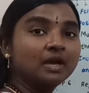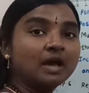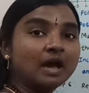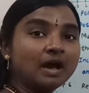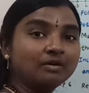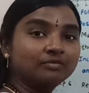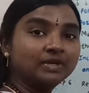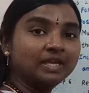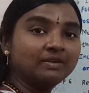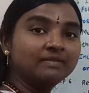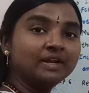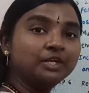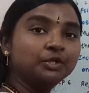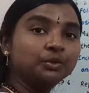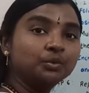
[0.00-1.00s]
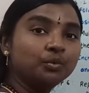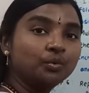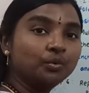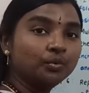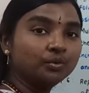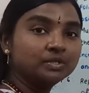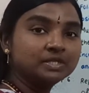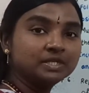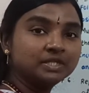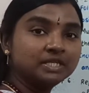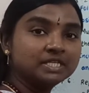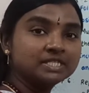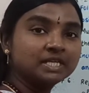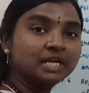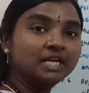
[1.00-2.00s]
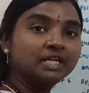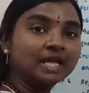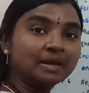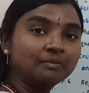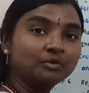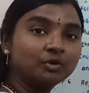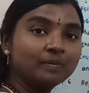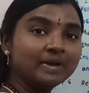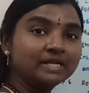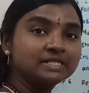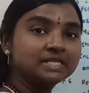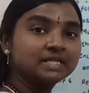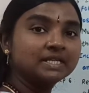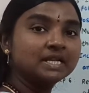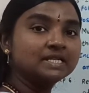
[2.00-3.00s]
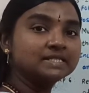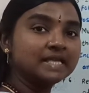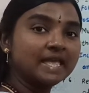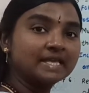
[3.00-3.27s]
of given two discrete time domain signals